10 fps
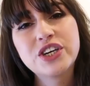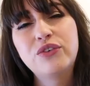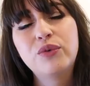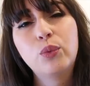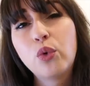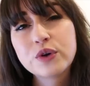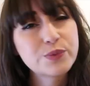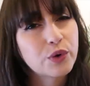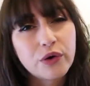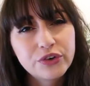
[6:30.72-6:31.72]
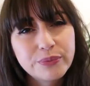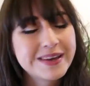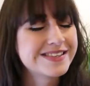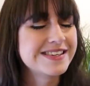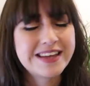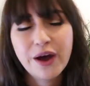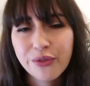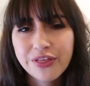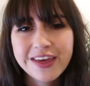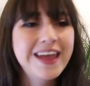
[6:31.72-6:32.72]
to go for walks more often because it's
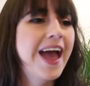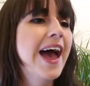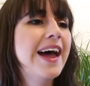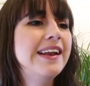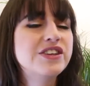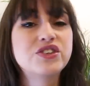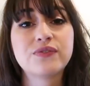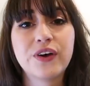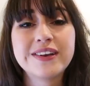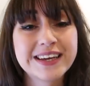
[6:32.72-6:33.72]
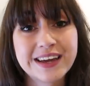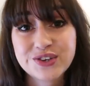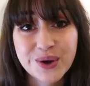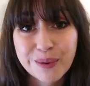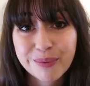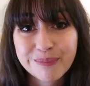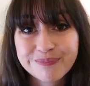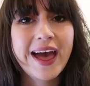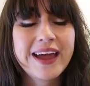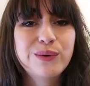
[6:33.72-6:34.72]
healthy and it's just fun to catch up.
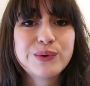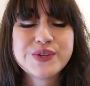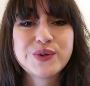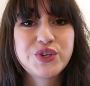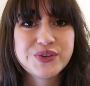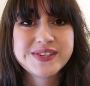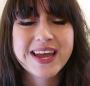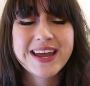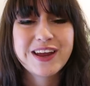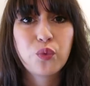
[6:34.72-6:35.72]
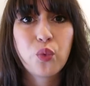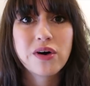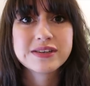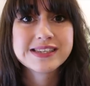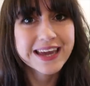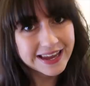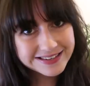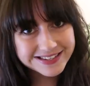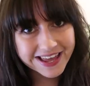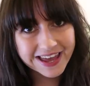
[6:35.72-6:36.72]
And also Tuesday, it was King's